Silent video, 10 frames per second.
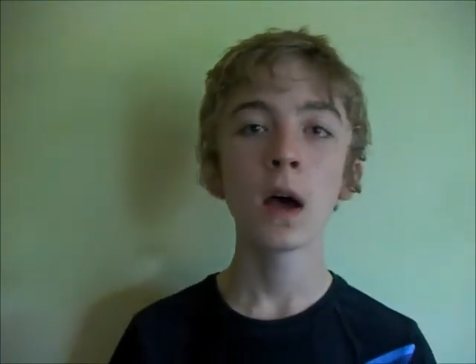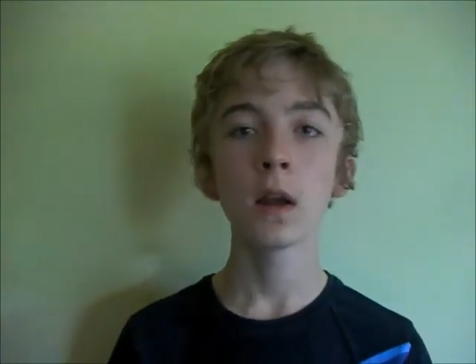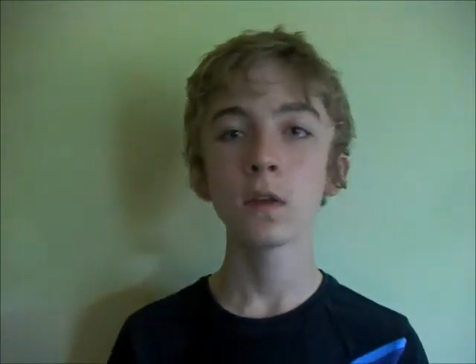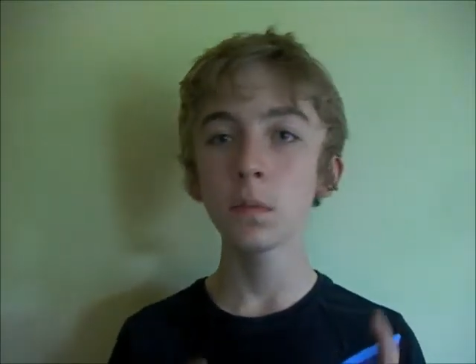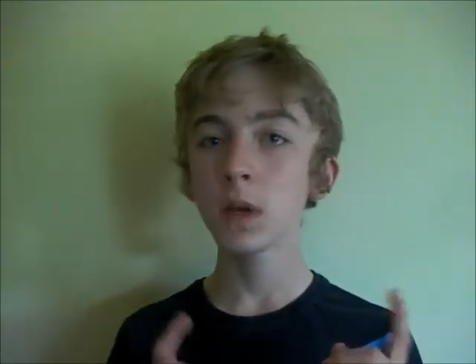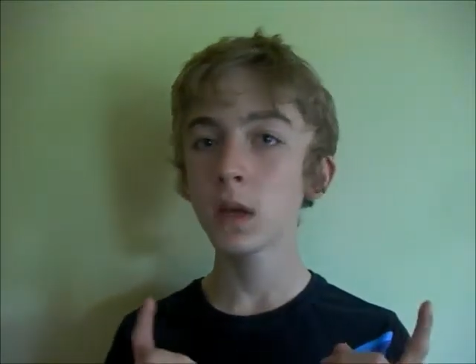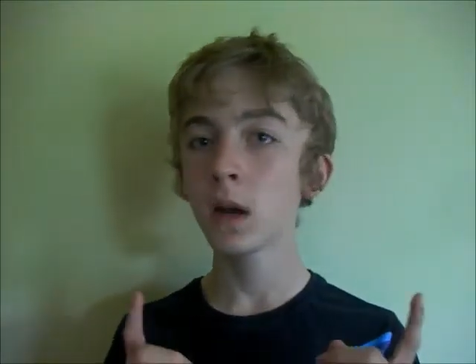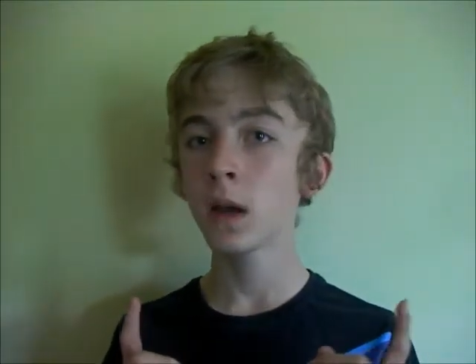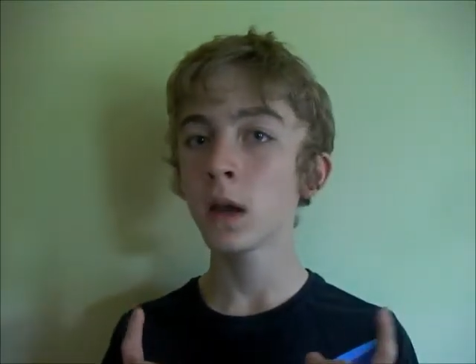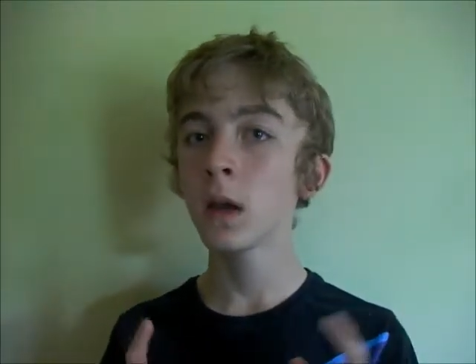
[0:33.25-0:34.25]
and to be
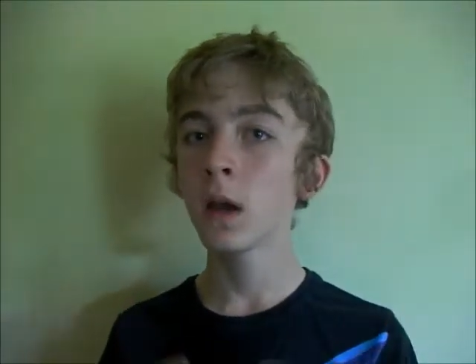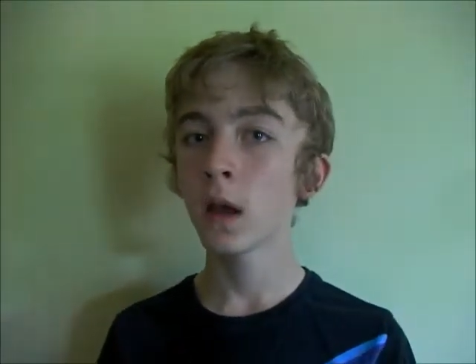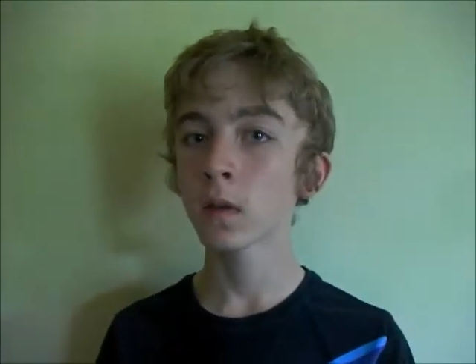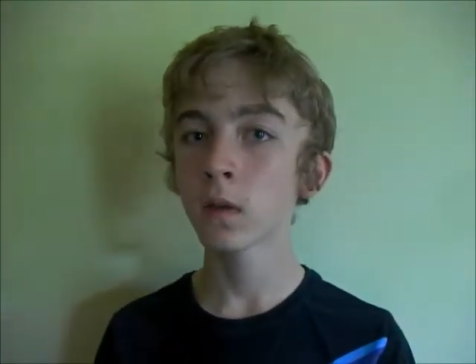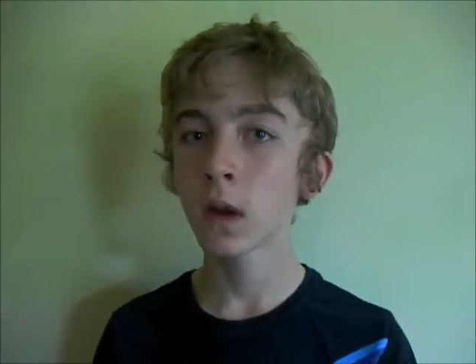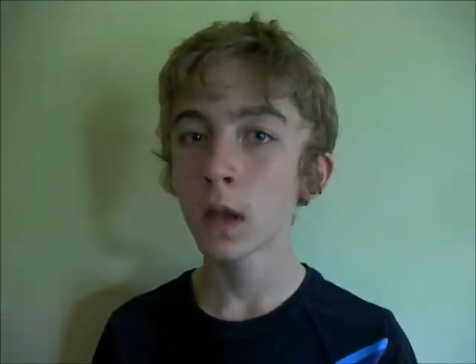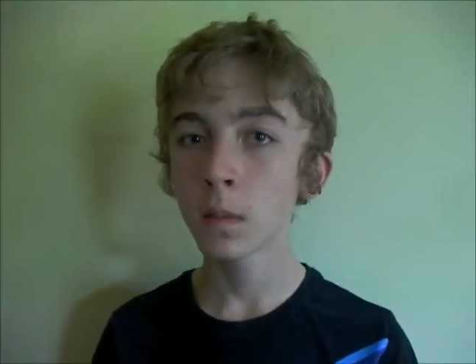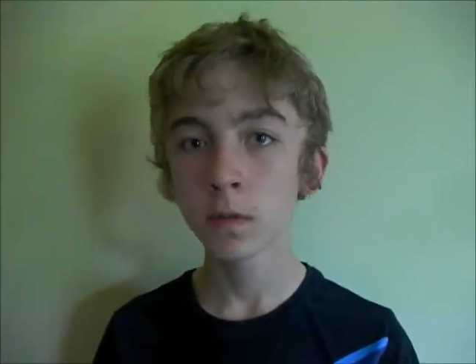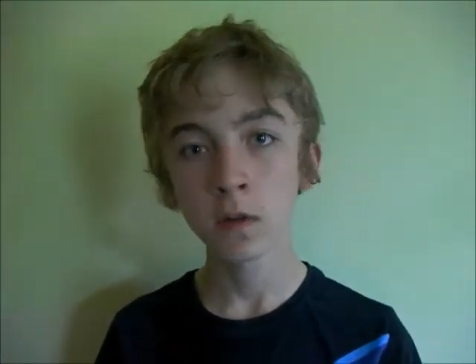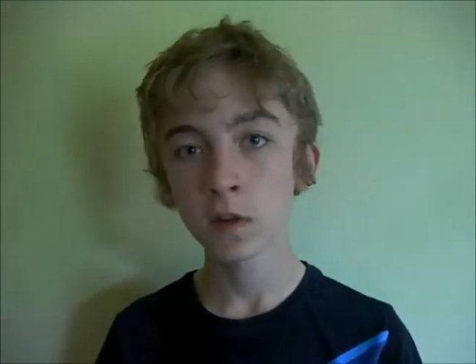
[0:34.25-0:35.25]
clear, as the
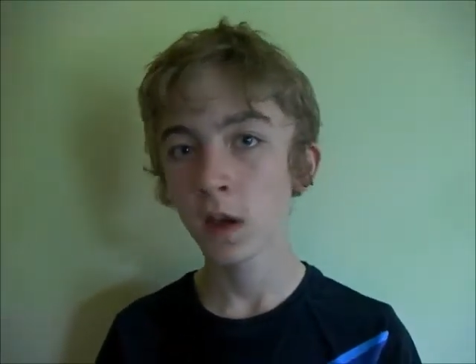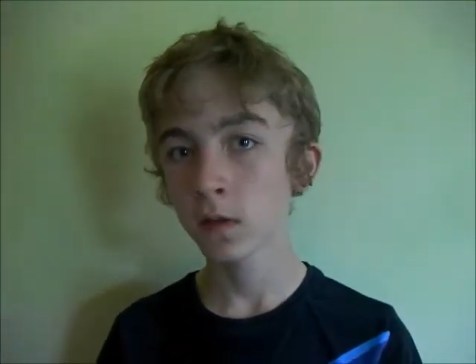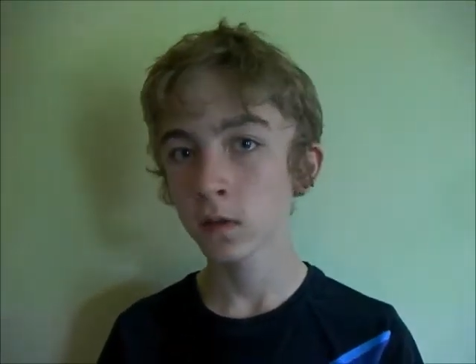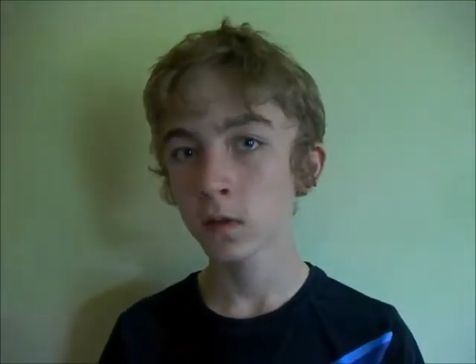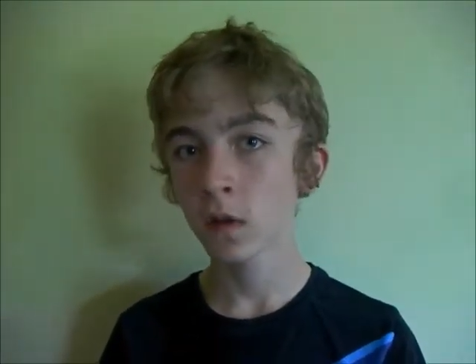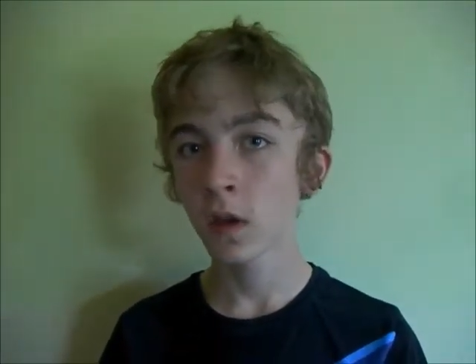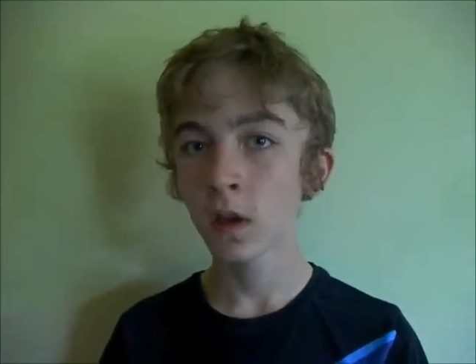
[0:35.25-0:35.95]
name suggests,